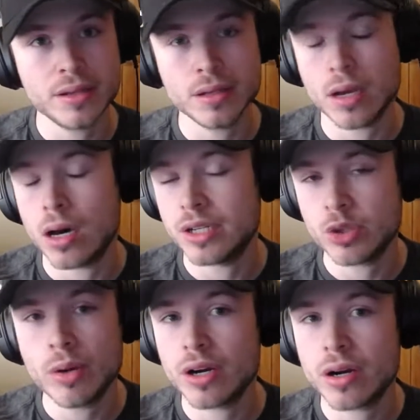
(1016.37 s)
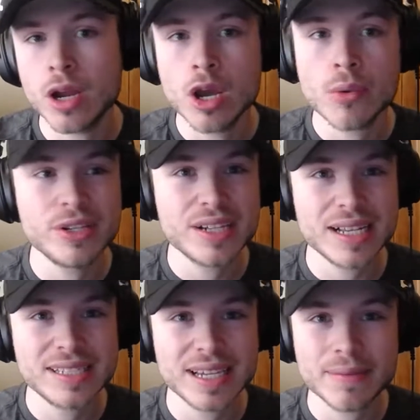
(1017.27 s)
on Twitter what you
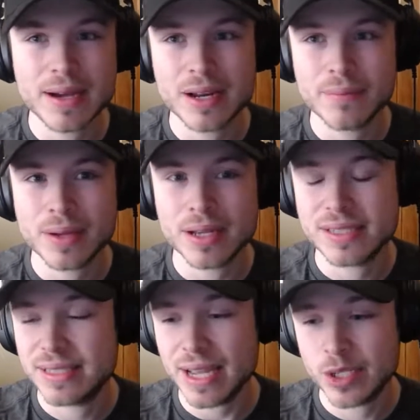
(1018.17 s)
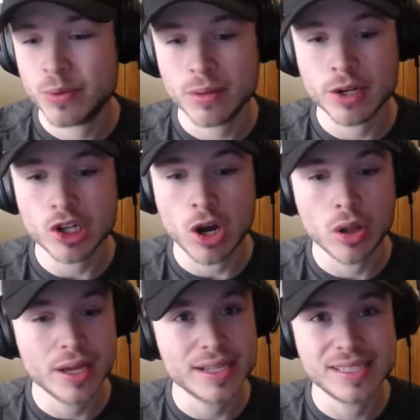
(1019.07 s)
guys think about it, because that's pretty much
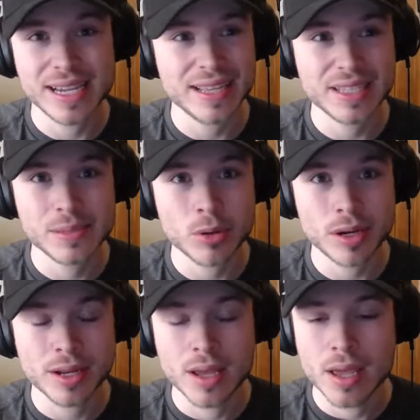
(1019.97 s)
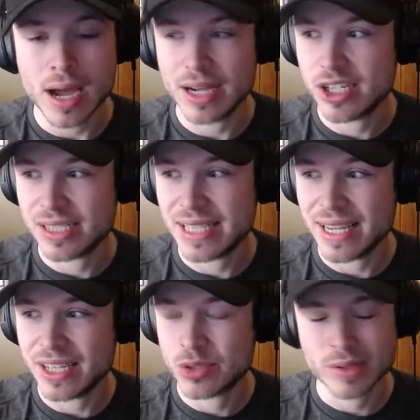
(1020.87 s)
all I can say at this point. I just
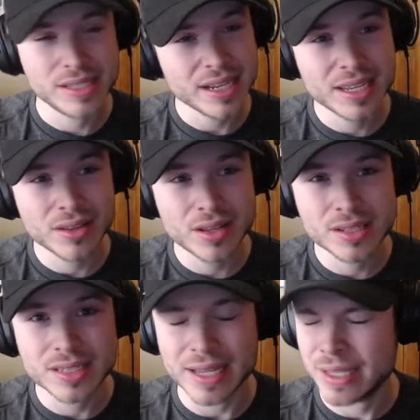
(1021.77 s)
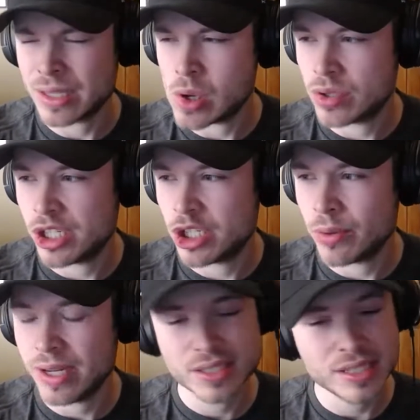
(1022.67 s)
think it's ridiculous. I think the whole
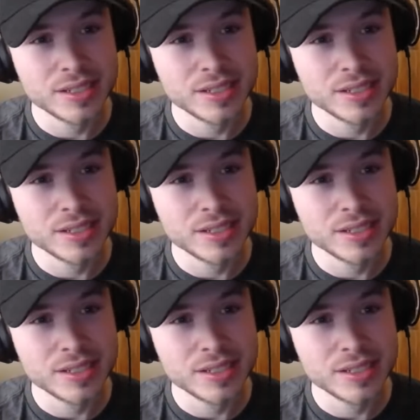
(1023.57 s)
situation is